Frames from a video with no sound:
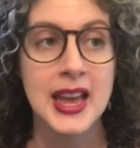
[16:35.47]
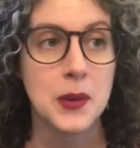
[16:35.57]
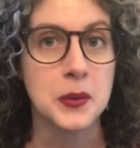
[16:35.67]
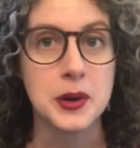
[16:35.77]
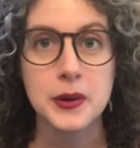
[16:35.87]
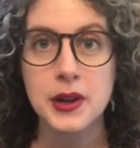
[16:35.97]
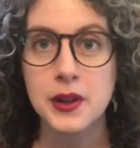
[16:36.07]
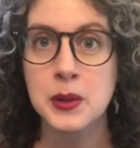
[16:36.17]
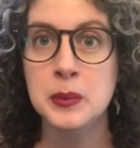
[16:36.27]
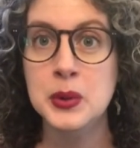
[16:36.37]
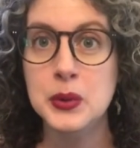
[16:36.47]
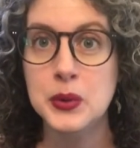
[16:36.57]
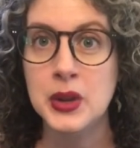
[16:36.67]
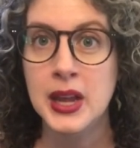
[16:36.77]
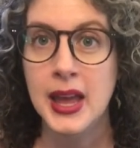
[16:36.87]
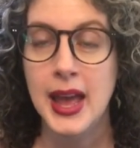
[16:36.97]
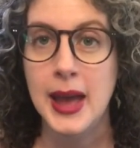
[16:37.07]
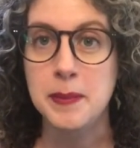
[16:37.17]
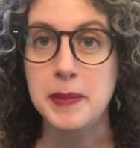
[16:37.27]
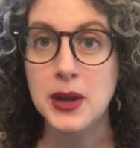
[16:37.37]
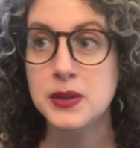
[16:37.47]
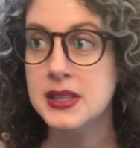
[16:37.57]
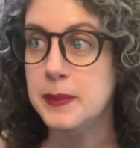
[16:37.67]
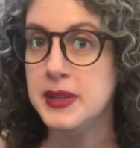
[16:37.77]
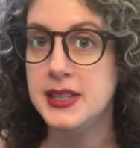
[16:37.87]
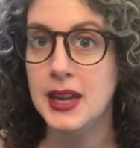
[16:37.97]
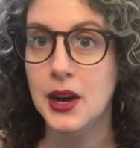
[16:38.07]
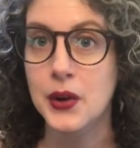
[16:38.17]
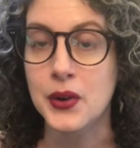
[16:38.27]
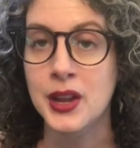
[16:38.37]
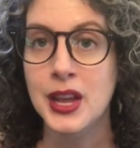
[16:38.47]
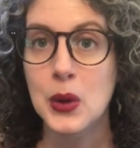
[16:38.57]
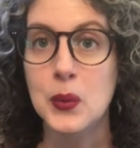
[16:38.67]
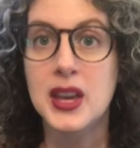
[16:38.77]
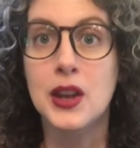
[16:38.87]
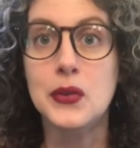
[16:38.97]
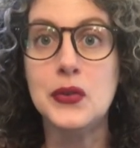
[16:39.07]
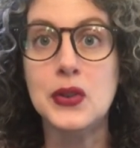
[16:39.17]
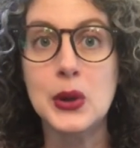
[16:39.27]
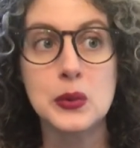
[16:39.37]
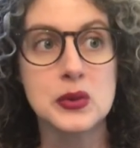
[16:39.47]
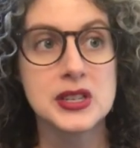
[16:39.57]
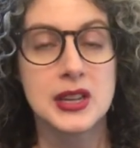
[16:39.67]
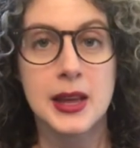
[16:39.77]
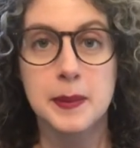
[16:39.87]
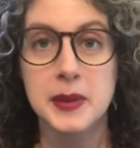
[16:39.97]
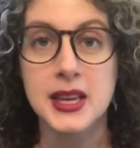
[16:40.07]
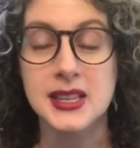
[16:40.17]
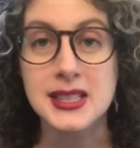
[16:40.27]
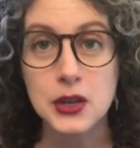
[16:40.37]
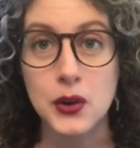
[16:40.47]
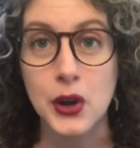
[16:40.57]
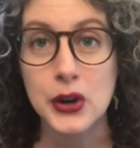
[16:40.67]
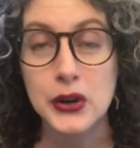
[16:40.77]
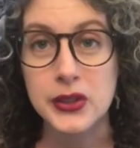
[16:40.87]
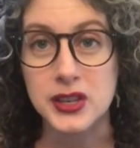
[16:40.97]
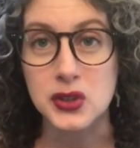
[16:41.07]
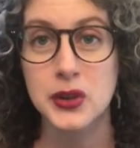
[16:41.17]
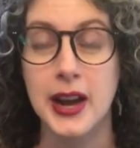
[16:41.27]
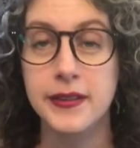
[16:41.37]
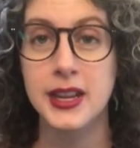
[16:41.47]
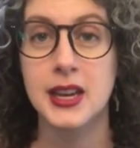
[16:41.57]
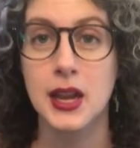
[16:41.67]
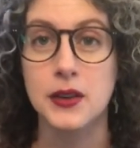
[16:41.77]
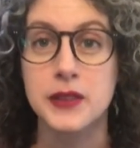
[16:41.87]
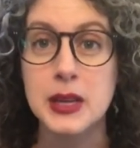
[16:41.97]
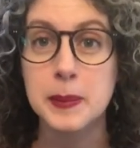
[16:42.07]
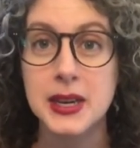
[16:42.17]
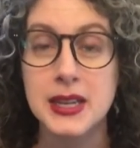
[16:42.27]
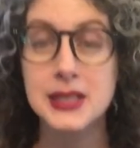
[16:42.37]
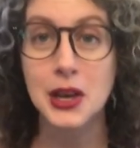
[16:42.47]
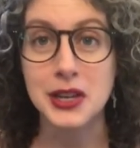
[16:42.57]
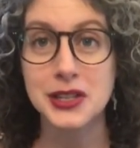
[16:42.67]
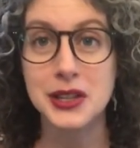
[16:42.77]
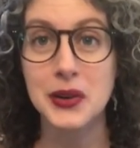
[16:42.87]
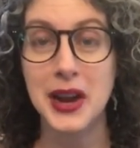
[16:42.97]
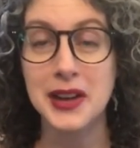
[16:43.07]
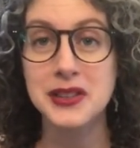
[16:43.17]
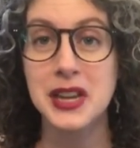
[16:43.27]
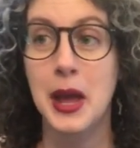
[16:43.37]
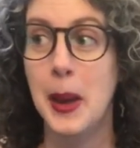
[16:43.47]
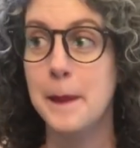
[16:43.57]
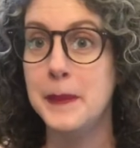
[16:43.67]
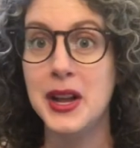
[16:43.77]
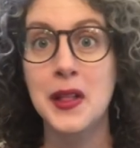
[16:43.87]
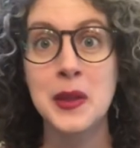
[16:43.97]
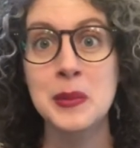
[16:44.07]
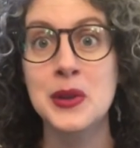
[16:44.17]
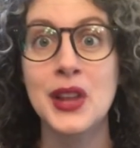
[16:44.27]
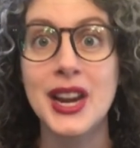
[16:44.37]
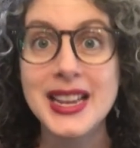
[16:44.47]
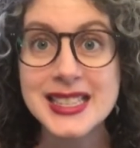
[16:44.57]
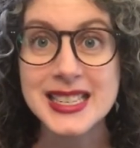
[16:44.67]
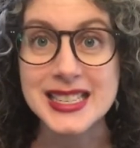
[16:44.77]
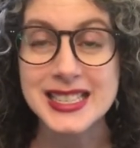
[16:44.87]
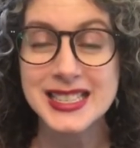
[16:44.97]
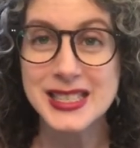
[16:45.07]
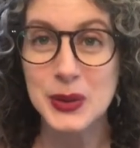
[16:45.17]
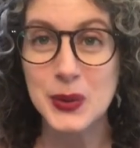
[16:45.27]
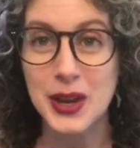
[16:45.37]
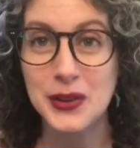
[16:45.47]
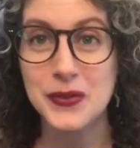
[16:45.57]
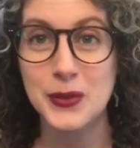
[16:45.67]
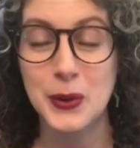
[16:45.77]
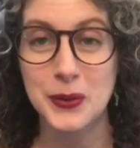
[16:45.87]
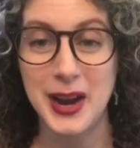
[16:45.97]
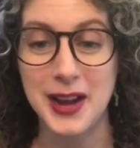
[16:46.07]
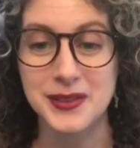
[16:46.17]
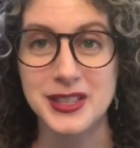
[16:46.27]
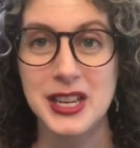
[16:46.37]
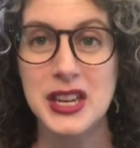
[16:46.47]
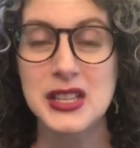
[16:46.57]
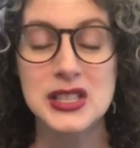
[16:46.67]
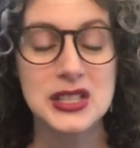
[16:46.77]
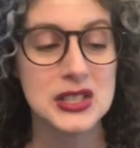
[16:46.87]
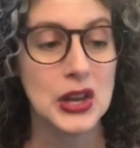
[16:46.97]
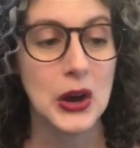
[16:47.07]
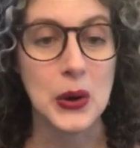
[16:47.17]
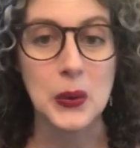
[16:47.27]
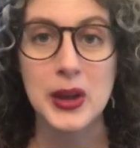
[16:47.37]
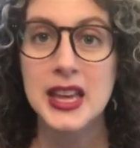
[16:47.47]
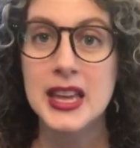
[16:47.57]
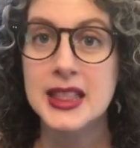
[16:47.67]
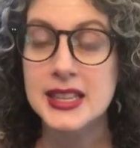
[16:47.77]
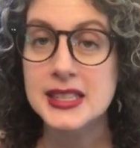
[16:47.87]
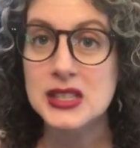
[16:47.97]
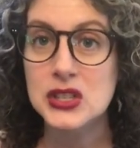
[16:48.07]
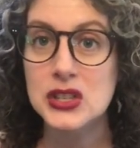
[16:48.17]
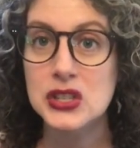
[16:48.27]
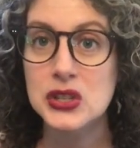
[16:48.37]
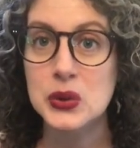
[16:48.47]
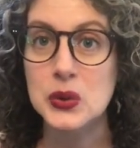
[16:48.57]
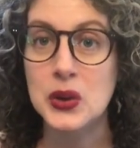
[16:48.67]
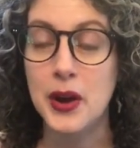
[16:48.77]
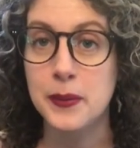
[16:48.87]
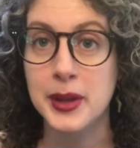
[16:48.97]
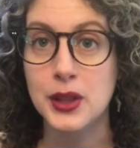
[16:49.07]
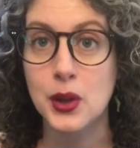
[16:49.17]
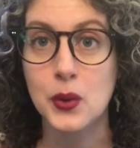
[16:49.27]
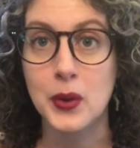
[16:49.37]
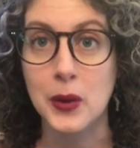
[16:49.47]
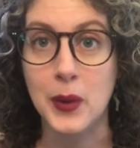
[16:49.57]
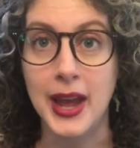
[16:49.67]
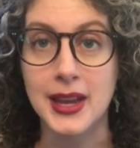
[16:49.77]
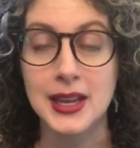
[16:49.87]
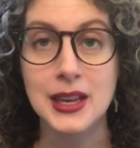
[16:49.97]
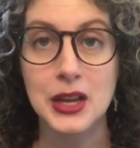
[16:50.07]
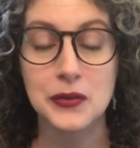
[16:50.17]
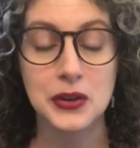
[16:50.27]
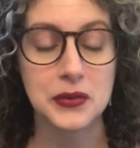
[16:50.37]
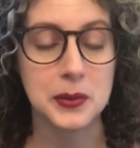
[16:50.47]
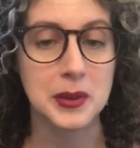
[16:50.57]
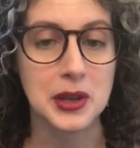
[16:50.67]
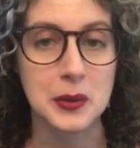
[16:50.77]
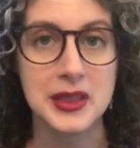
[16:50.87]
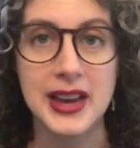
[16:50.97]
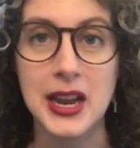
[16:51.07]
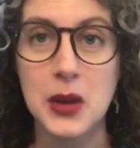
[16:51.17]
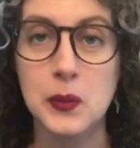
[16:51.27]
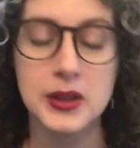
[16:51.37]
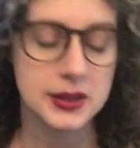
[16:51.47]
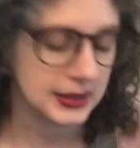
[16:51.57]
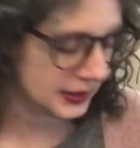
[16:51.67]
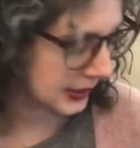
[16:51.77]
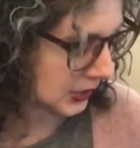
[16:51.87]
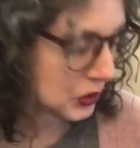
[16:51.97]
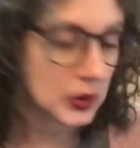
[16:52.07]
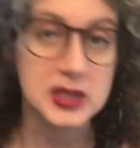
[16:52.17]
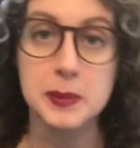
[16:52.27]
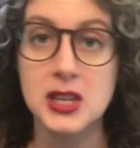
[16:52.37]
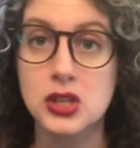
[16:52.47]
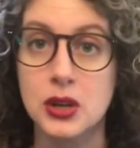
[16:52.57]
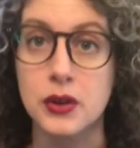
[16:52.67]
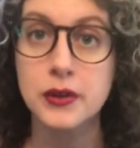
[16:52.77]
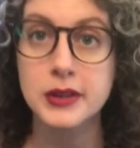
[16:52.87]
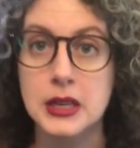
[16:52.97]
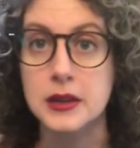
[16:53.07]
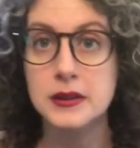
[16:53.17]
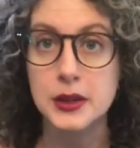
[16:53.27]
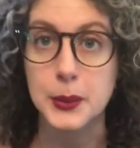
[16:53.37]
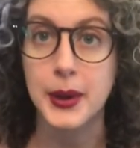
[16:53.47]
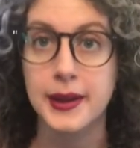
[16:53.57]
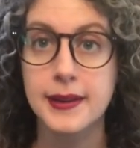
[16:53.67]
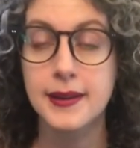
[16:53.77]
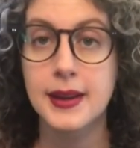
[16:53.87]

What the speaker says: When we go out on the moon and bounce up and down, we kind of float, because here on Earth there's gravity kind of keeping us onto the ground, but on the moon there isn't, so you kind of float around. So this is to the tune of My Little Red Wagon, if you're familiar with that. And so let's get into our space shuttle here, okay?